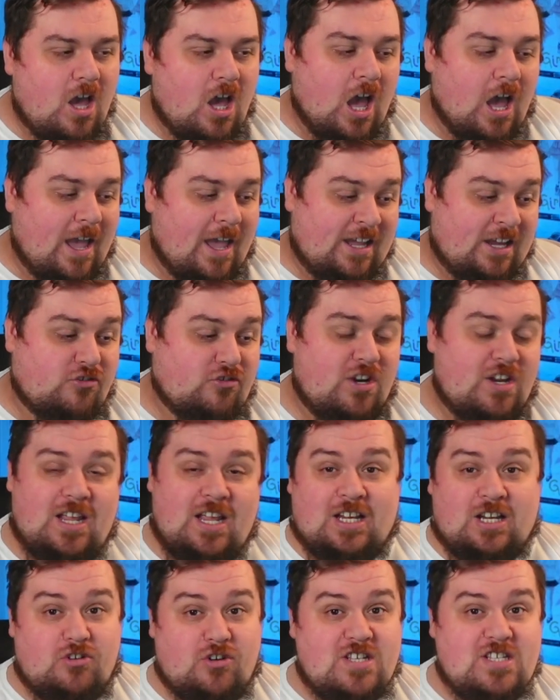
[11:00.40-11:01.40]

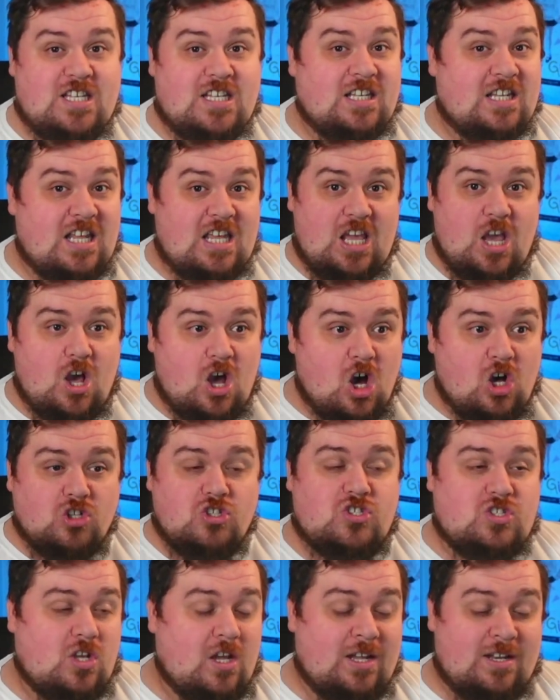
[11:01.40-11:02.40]
increasing the
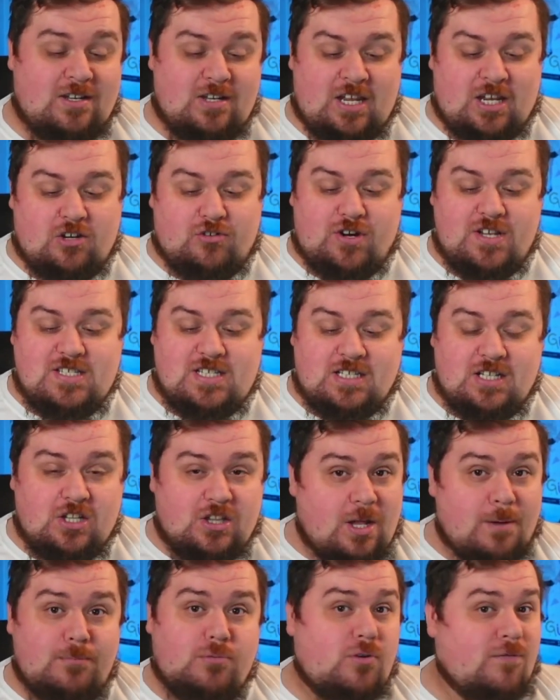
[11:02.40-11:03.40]
odds and increasing the
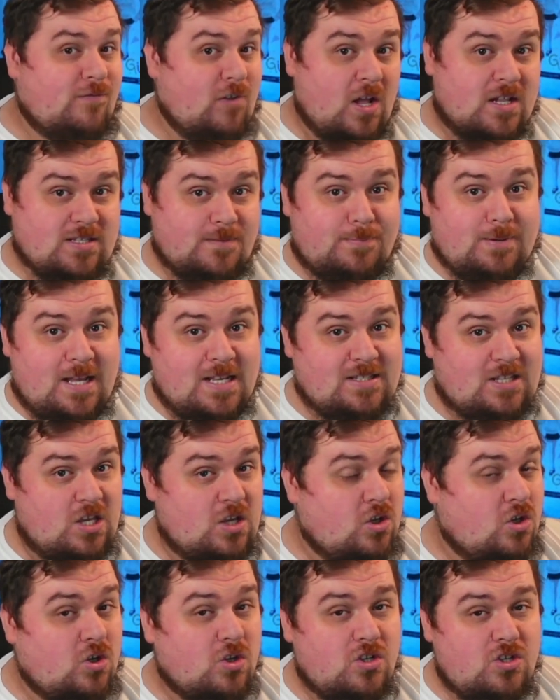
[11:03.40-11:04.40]
number of lines of plays that
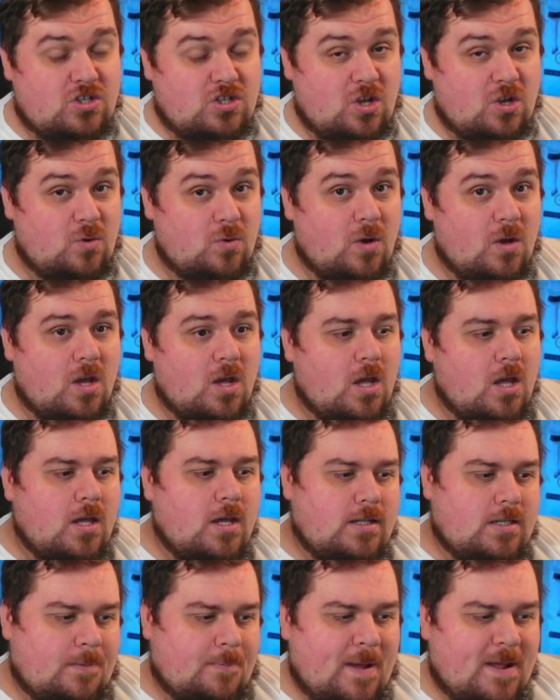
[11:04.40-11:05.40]
you could do,
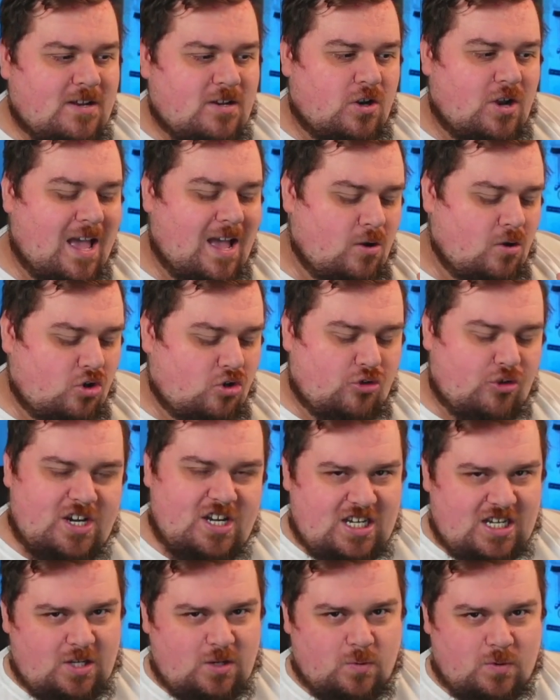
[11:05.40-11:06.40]
depending on how
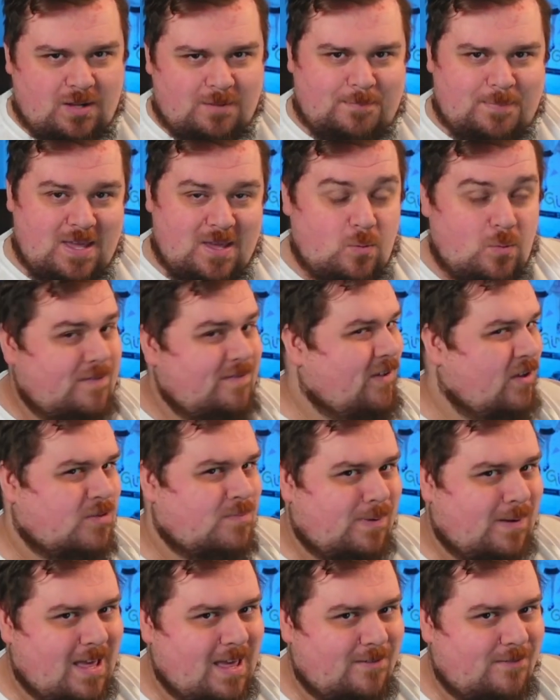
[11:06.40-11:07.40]
greedy you want to be with those
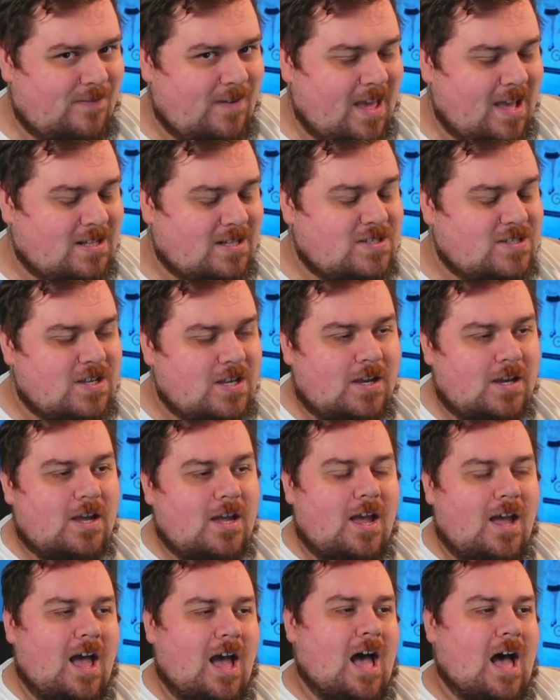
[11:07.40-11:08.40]
play effects,
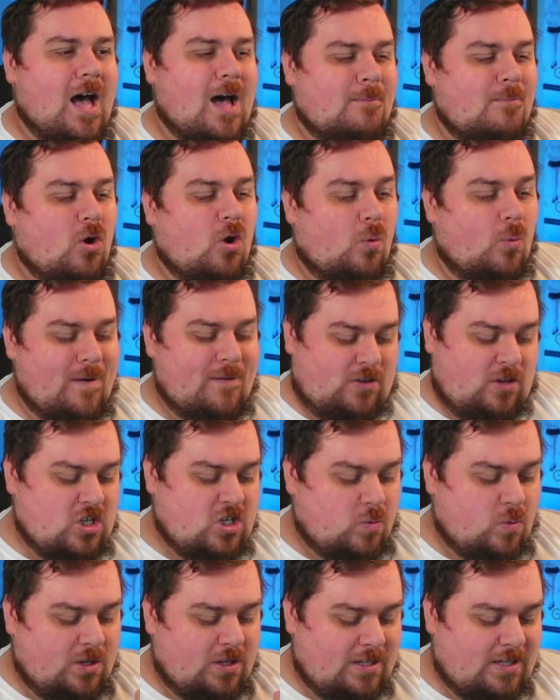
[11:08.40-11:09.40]
or whether you
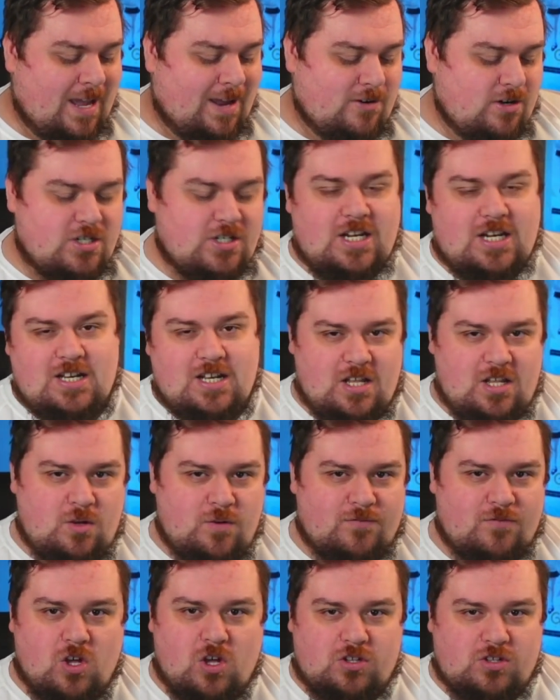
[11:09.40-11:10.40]
just want to guarantee that
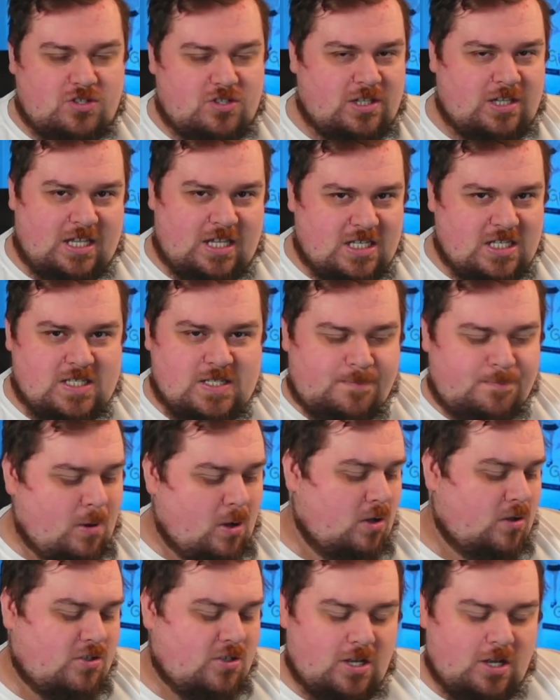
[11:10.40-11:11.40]
you've got the
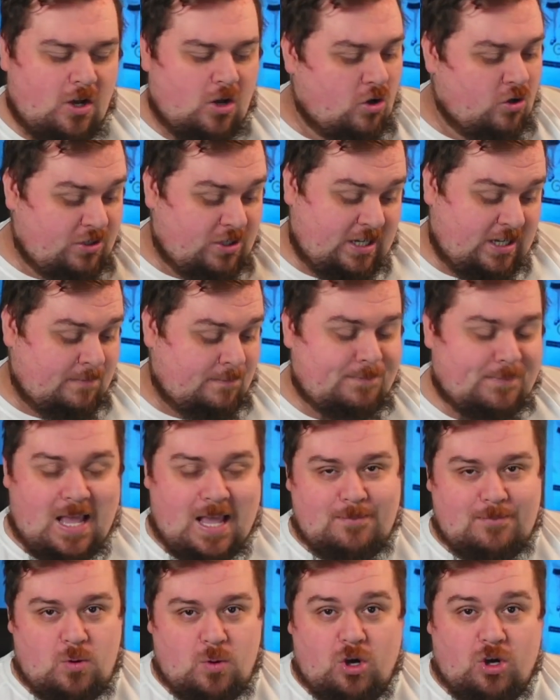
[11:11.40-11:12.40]
spot or the
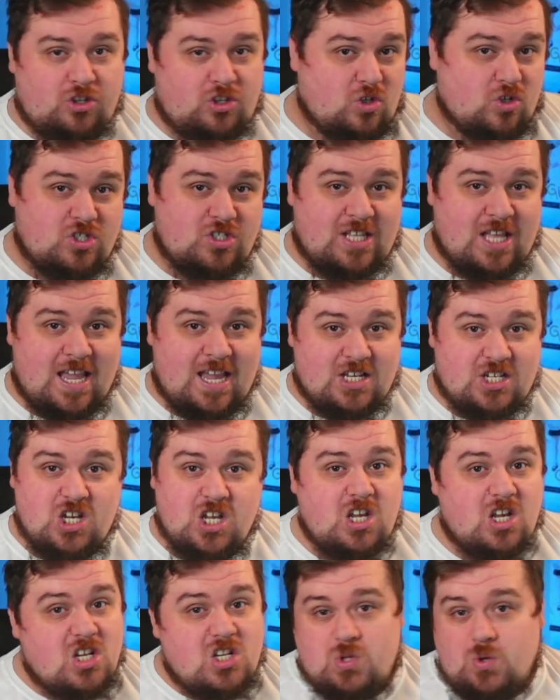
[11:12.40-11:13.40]
debut on your stage
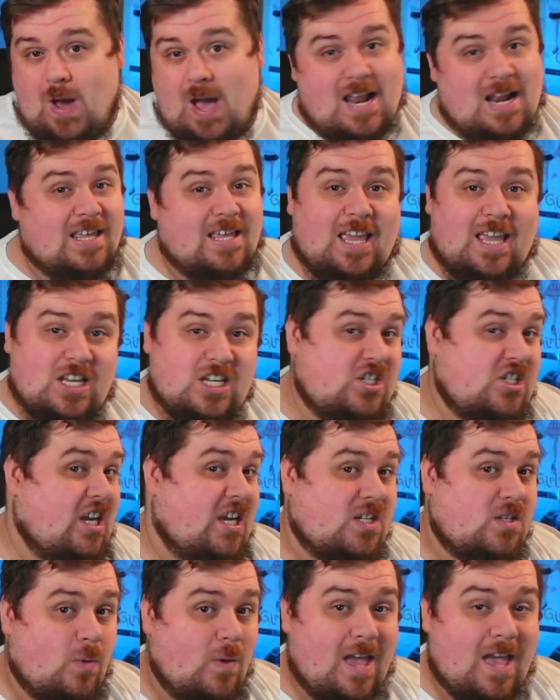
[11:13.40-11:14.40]
to allocate a
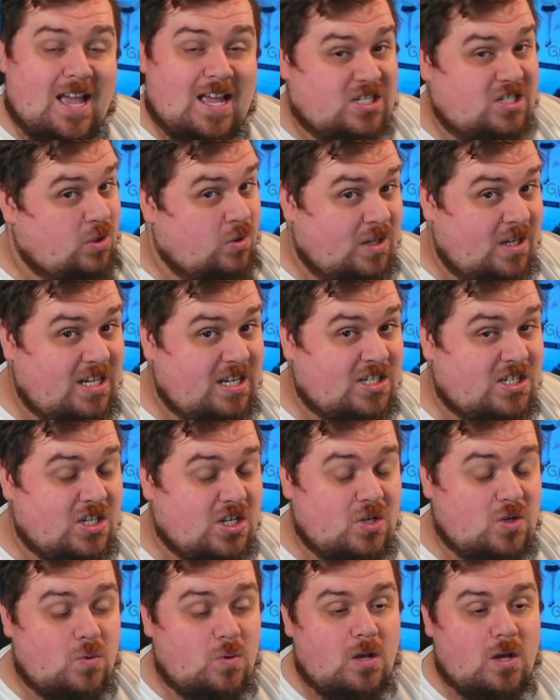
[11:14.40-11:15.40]
cheer to it as you need
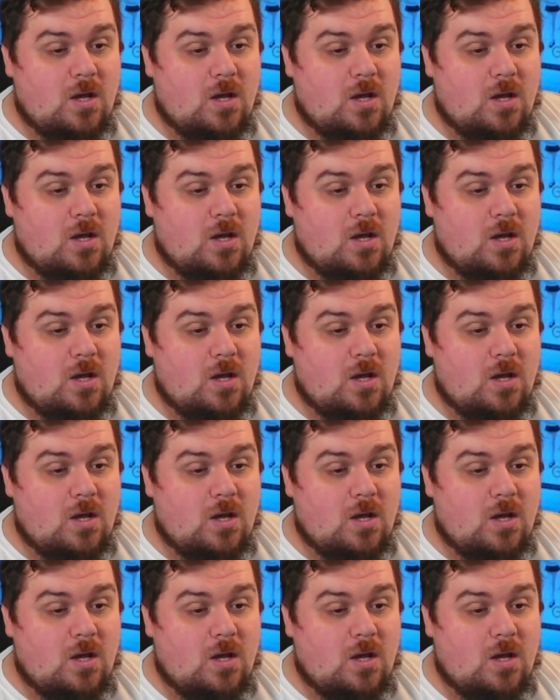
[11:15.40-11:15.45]
to.